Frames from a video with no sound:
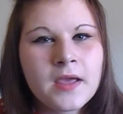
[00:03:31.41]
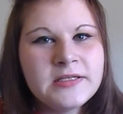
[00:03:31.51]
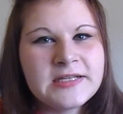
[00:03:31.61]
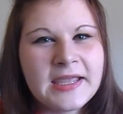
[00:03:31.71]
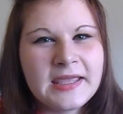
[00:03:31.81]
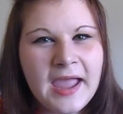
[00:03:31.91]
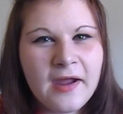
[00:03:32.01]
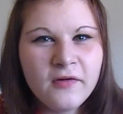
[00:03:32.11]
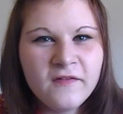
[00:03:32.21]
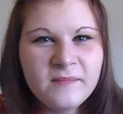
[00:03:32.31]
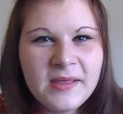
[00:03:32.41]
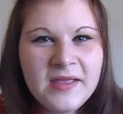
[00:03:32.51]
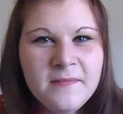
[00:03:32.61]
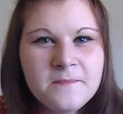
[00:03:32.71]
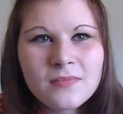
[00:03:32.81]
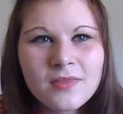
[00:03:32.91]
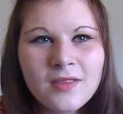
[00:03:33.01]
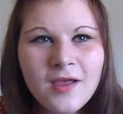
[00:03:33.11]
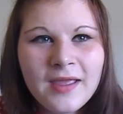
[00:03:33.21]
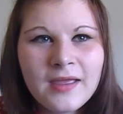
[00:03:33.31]
take care of me,
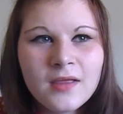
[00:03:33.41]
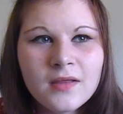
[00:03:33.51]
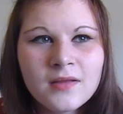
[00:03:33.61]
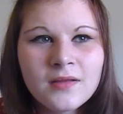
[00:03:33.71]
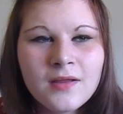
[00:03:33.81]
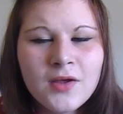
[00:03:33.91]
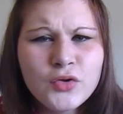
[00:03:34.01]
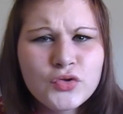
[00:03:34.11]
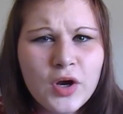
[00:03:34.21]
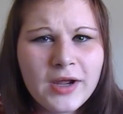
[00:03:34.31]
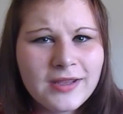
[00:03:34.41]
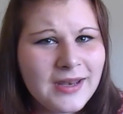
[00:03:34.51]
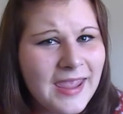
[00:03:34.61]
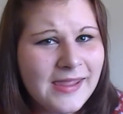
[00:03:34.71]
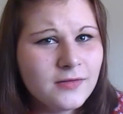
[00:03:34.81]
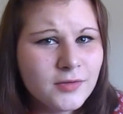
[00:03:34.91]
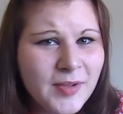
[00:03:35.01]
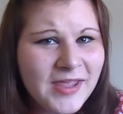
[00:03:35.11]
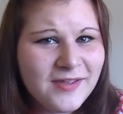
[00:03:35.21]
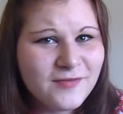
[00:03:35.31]
like try and heal
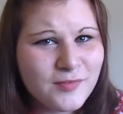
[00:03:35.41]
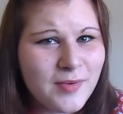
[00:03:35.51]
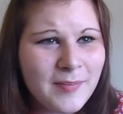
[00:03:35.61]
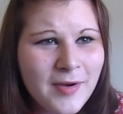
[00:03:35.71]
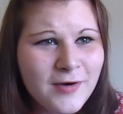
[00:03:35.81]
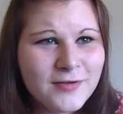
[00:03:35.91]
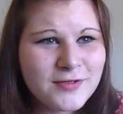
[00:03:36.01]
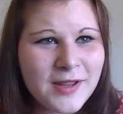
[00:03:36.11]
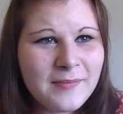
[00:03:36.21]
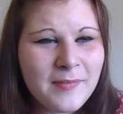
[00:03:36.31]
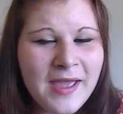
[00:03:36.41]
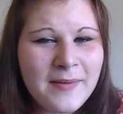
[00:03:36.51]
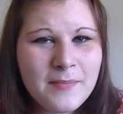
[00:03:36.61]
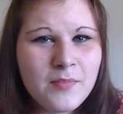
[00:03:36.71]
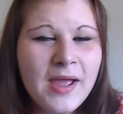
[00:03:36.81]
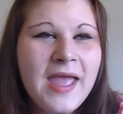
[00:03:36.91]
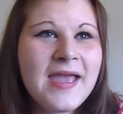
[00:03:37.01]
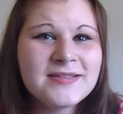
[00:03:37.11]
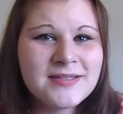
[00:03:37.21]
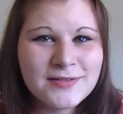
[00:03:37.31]
me from my past, like my
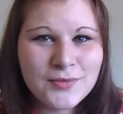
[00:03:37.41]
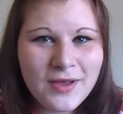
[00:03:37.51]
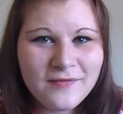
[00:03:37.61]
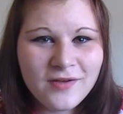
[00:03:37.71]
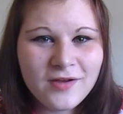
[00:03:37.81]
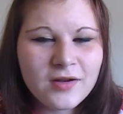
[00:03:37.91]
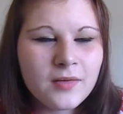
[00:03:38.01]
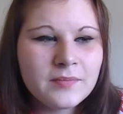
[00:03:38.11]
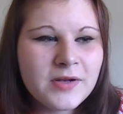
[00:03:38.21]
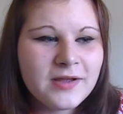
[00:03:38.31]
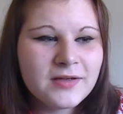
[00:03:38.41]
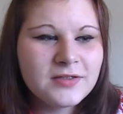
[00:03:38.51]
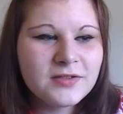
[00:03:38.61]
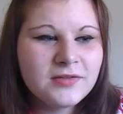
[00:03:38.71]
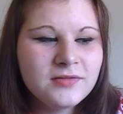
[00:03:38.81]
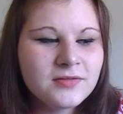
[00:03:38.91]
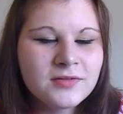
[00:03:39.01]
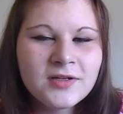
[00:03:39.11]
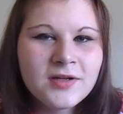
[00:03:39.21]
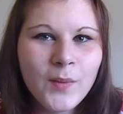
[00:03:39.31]
exes or whatever. And I'm like, I don't
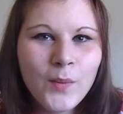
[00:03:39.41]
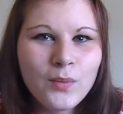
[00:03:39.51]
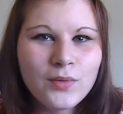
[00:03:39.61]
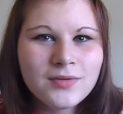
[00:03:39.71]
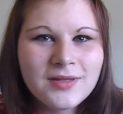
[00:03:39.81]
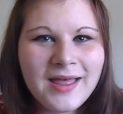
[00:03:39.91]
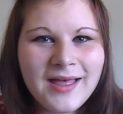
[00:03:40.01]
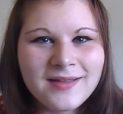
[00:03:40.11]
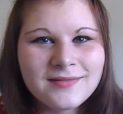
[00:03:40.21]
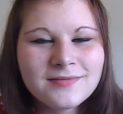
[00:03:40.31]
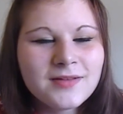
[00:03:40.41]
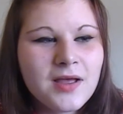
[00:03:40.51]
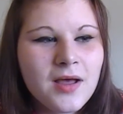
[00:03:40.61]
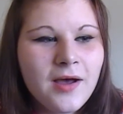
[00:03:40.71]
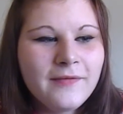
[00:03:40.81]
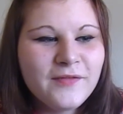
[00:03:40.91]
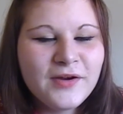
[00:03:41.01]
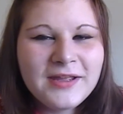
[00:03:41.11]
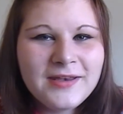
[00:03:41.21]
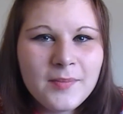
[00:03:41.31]
want that. I'm
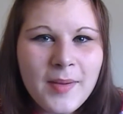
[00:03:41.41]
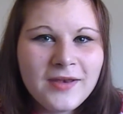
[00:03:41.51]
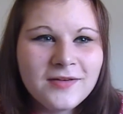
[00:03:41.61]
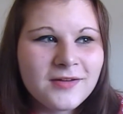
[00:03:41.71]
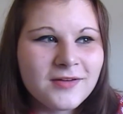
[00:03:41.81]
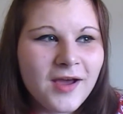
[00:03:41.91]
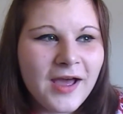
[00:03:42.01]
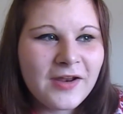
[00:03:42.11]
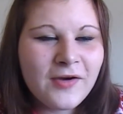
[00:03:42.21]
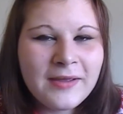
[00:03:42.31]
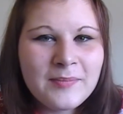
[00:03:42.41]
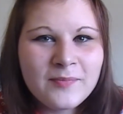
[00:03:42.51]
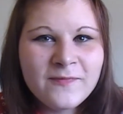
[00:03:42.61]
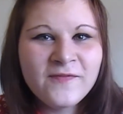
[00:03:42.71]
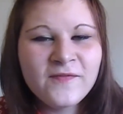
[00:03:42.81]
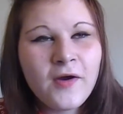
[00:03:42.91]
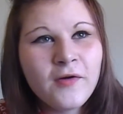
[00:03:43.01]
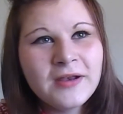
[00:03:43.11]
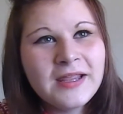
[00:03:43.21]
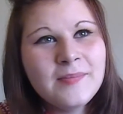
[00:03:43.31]
very independent and I
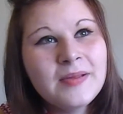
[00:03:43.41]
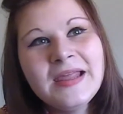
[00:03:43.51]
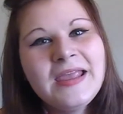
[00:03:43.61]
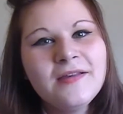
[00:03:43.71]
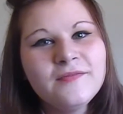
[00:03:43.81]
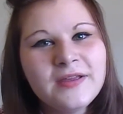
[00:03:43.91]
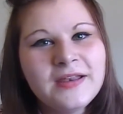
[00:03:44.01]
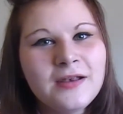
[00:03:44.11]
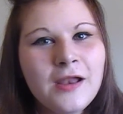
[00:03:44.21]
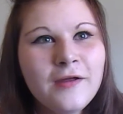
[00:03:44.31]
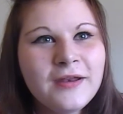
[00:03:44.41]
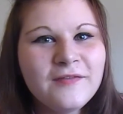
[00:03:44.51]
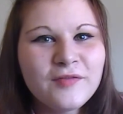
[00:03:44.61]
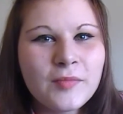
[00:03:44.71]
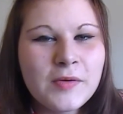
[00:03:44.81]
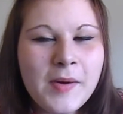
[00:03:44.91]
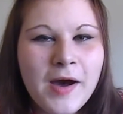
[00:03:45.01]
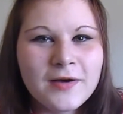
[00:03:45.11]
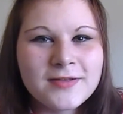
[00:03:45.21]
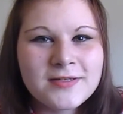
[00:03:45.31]
thoroughly believe in learning from your
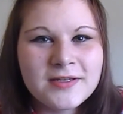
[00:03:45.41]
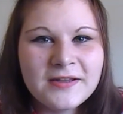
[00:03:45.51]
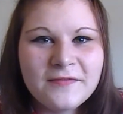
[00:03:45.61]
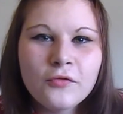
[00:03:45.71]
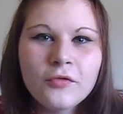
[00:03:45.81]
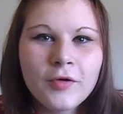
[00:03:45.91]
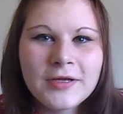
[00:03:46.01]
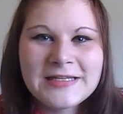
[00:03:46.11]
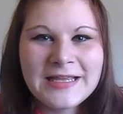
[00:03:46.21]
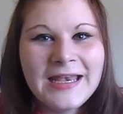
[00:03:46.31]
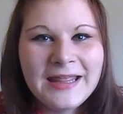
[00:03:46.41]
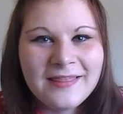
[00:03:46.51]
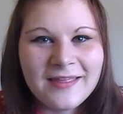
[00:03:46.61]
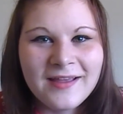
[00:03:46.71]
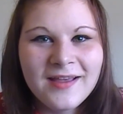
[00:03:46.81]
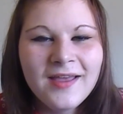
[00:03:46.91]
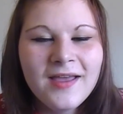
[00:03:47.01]
past and never regretting anything.